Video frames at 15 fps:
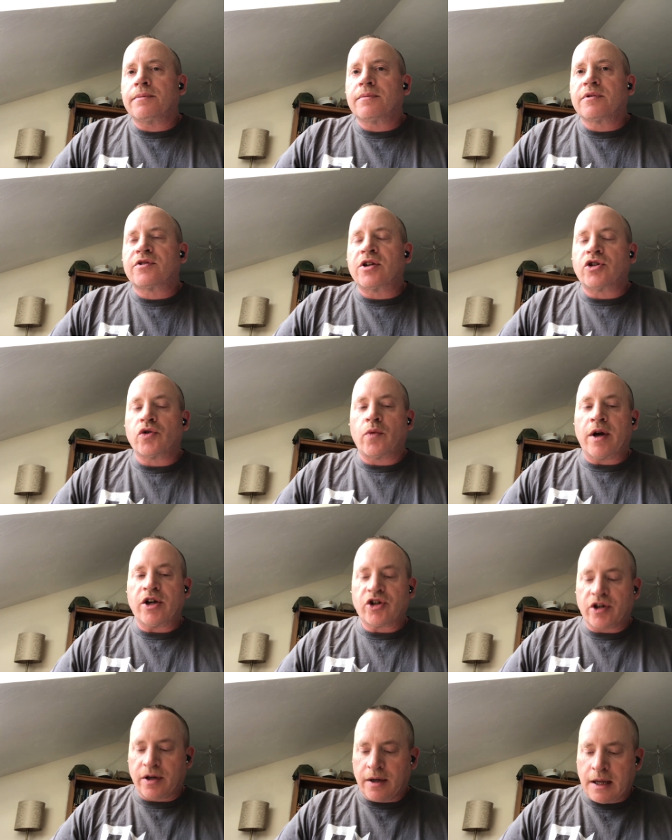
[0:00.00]

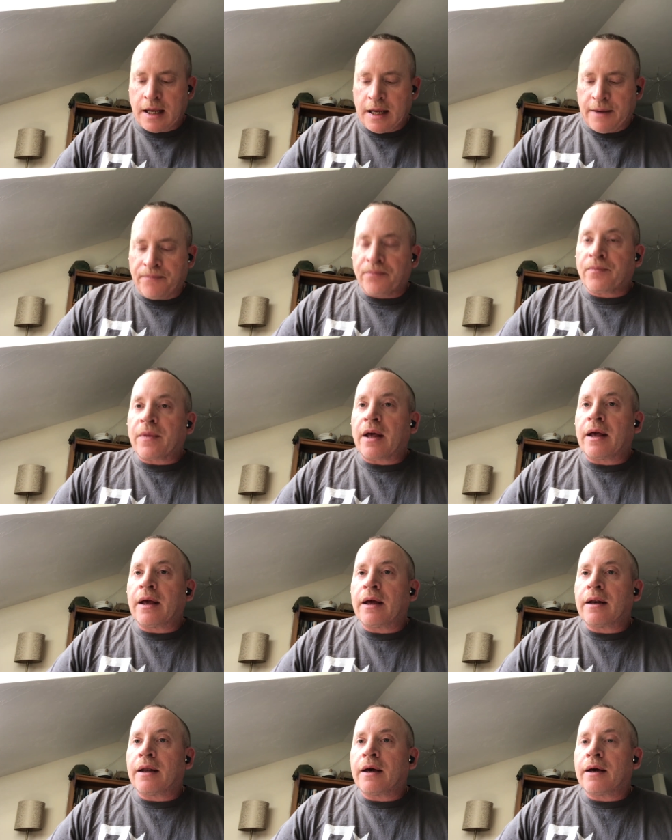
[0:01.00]
situation,
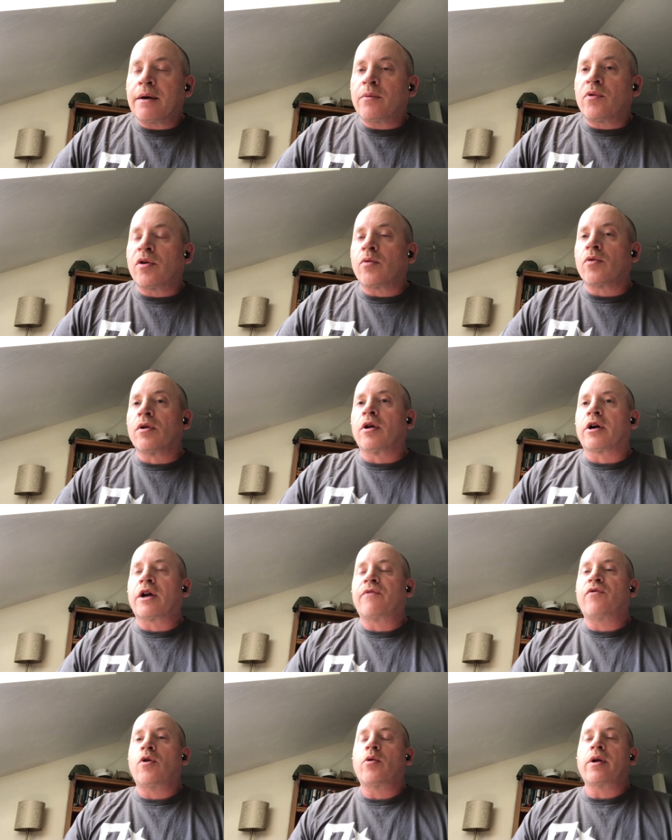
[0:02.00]
and we're looking
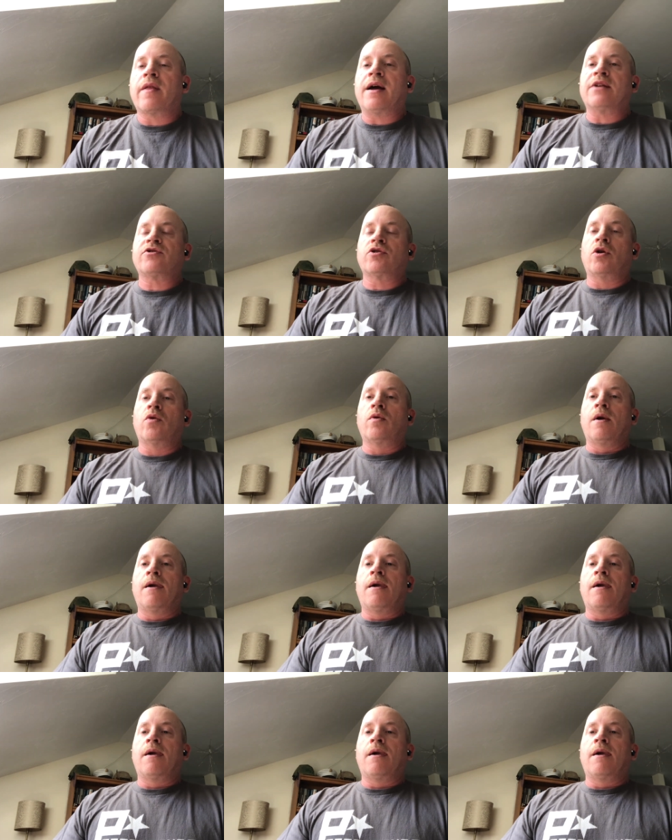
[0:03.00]
forward to that. So